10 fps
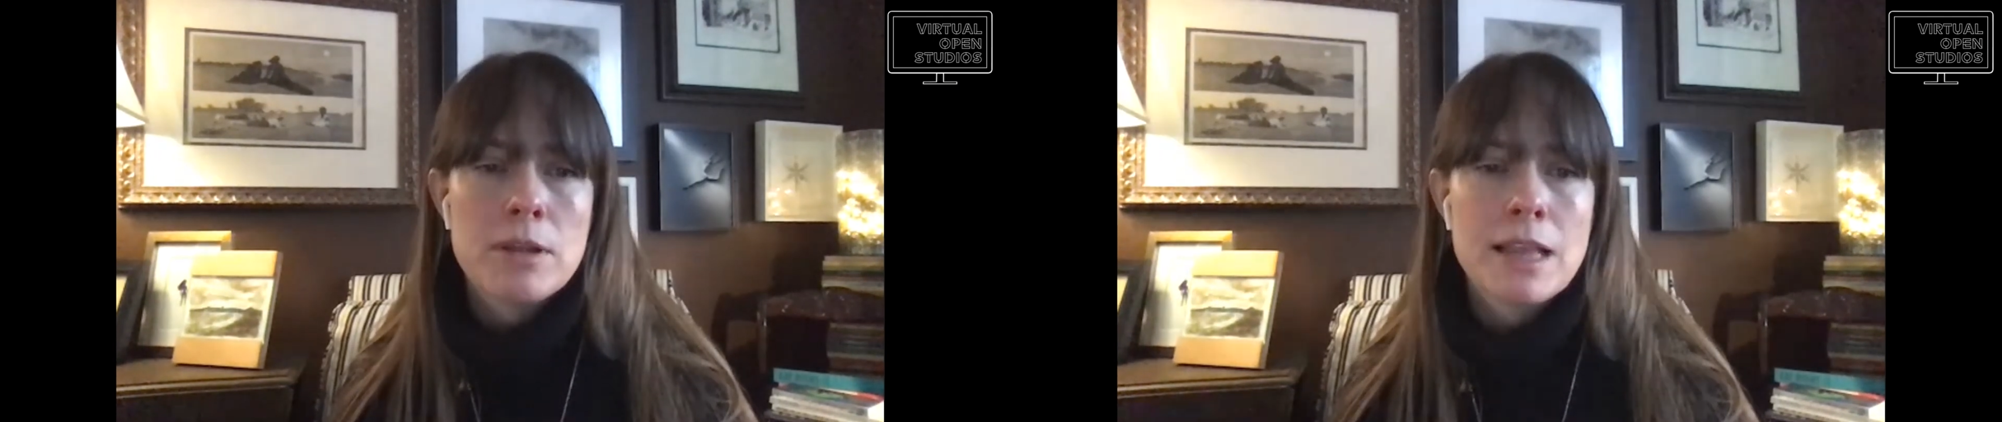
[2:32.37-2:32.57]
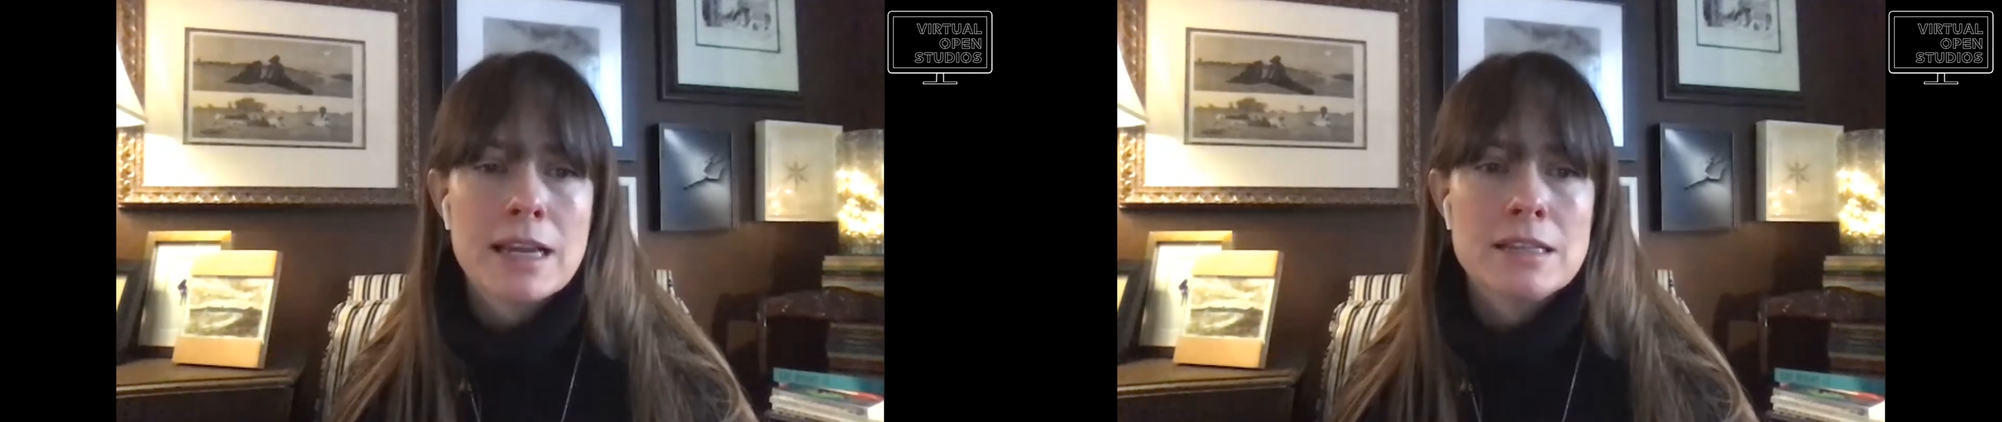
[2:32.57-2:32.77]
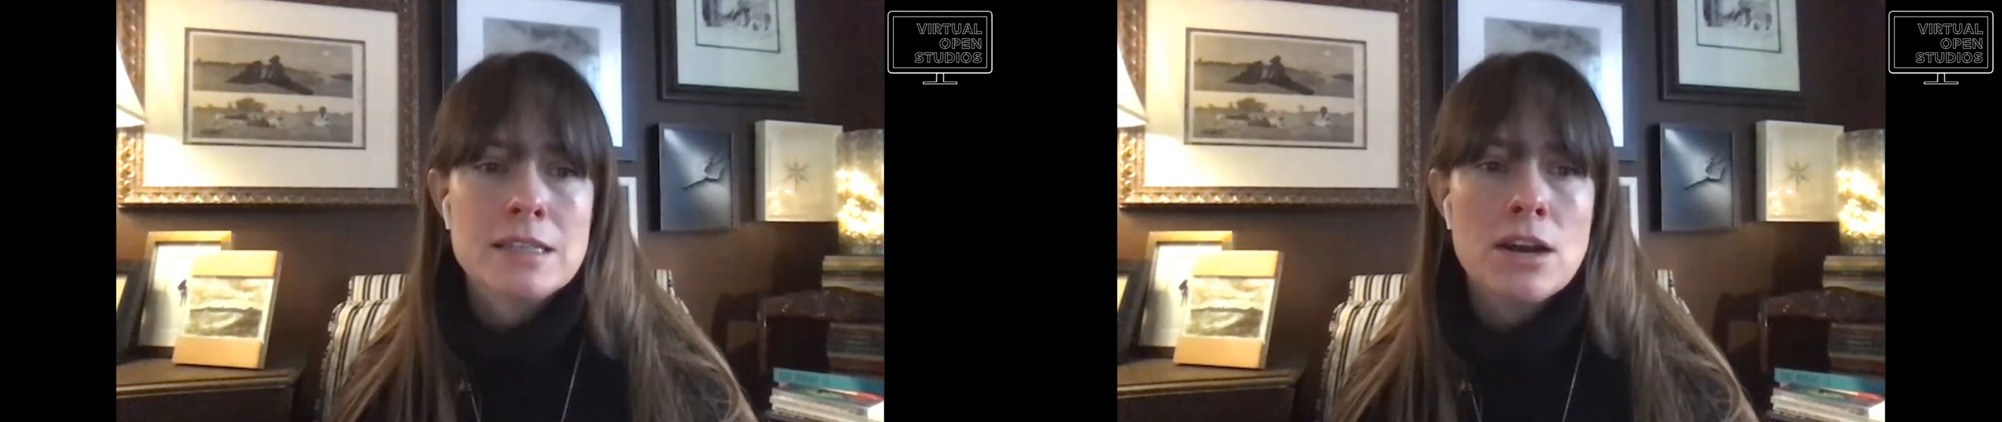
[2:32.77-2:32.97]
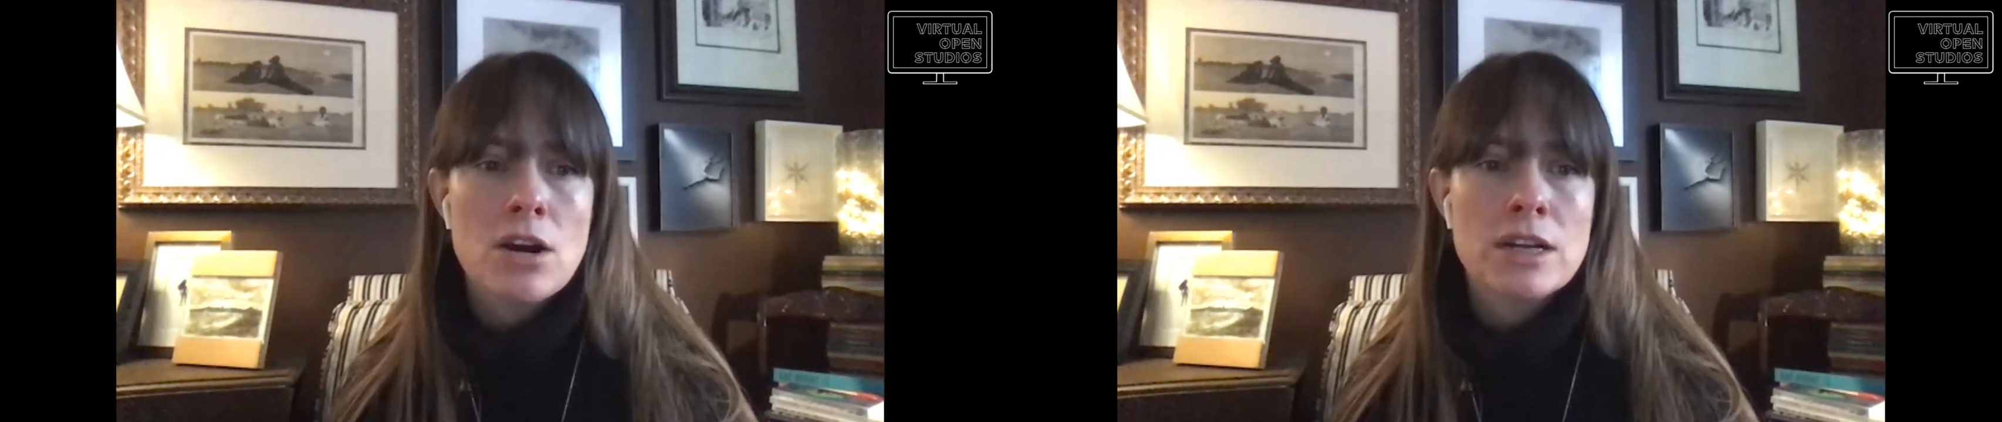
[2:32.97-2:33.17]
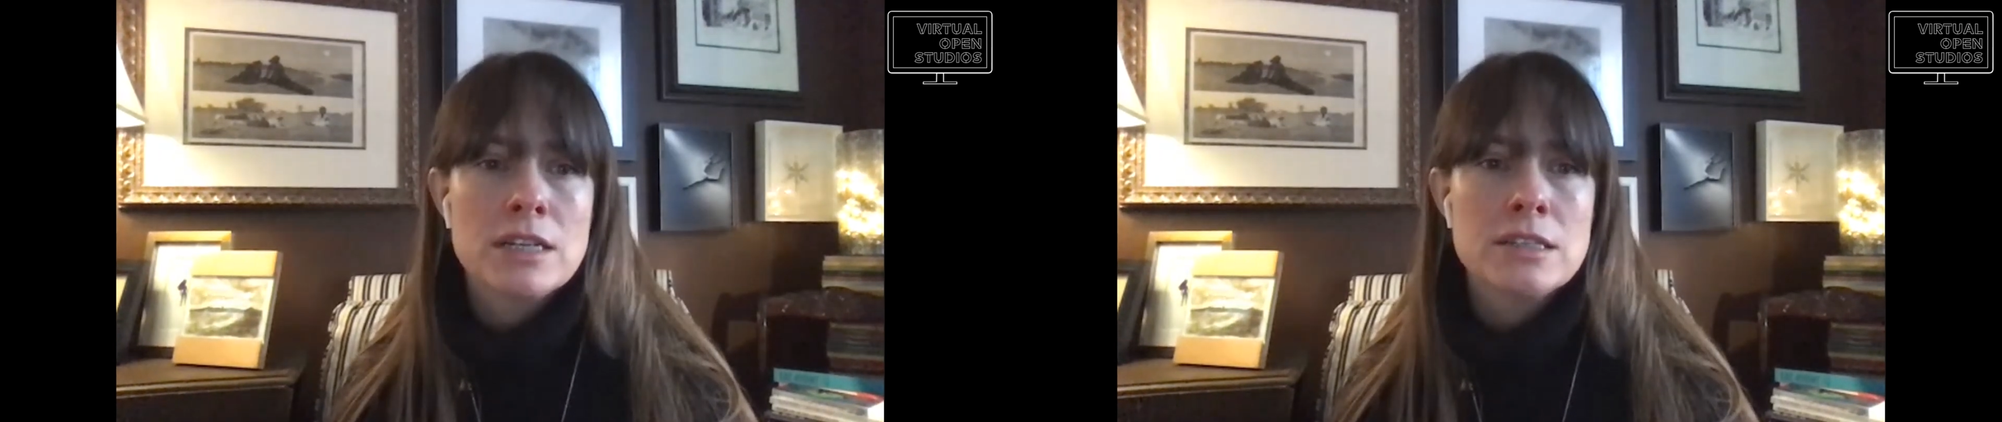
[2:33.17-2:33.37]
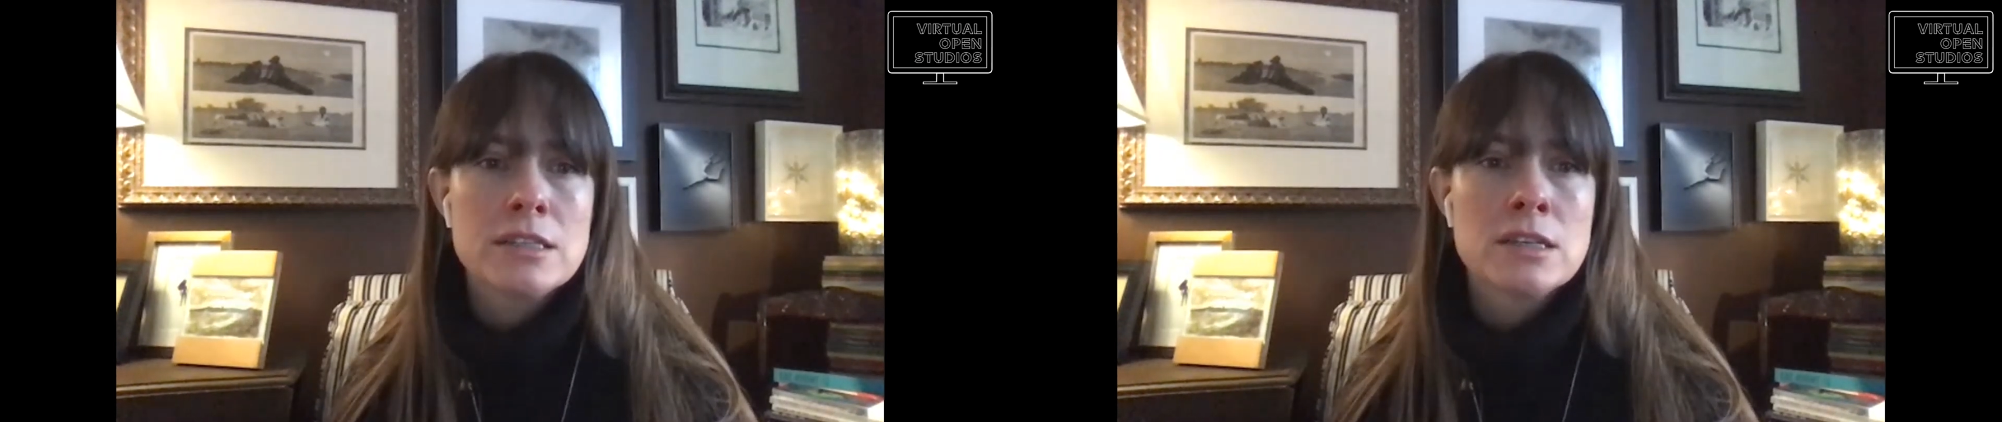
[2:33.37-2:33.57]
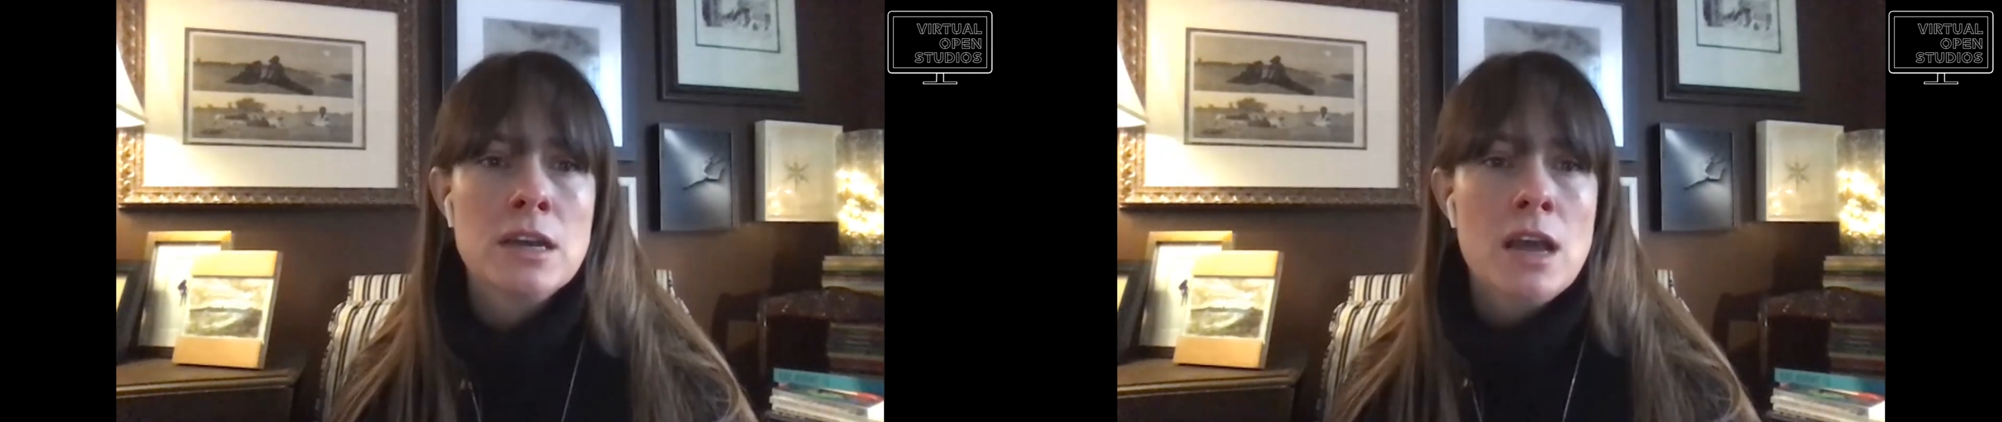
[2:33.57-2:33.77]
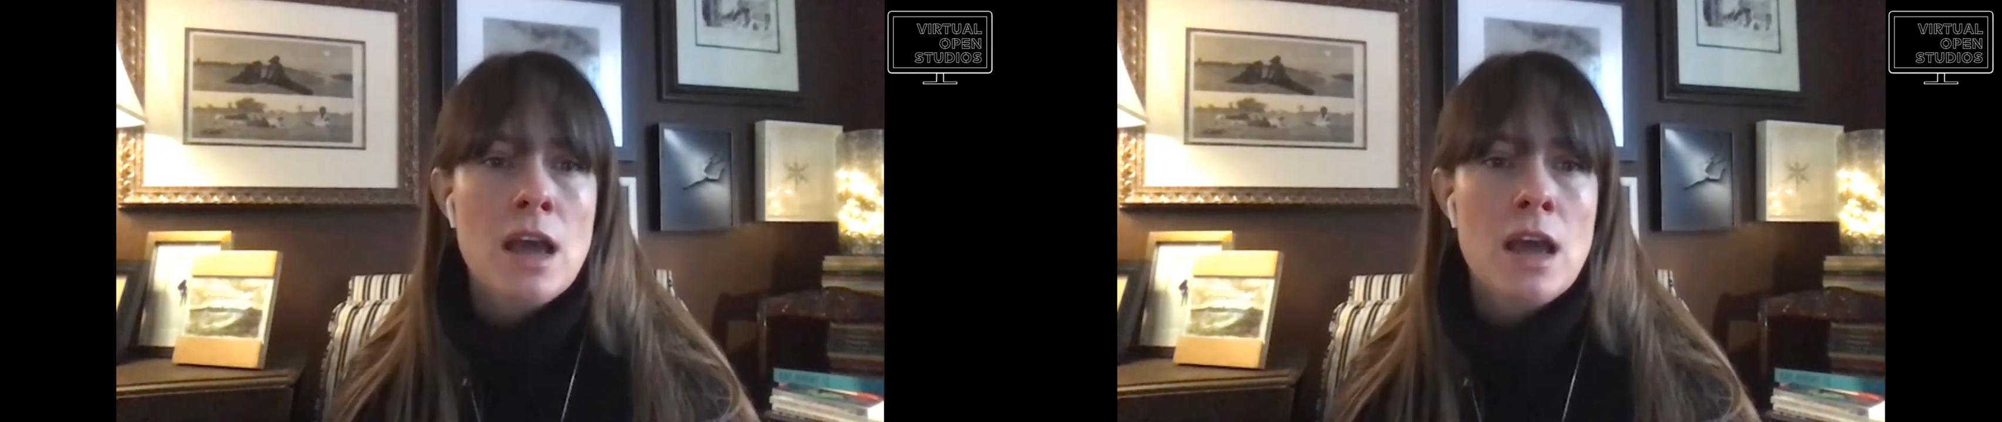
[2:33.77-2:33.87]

a legacy artist